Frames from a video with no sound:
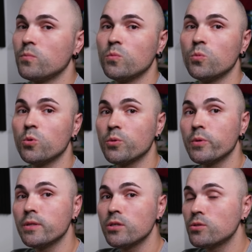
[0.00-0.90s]
what we'll
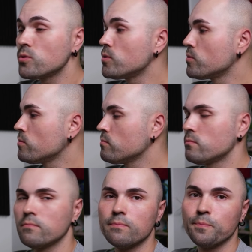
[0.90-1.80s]
need to do,
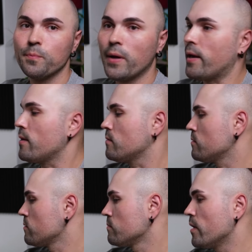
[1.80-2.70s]
and
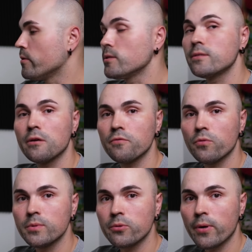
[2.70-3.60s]
I will start from
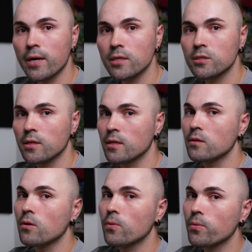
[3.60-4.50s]
scratch and
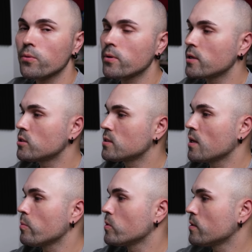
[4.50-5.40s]
go through each
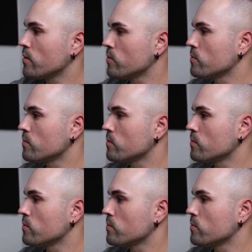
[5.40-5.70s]
step with you.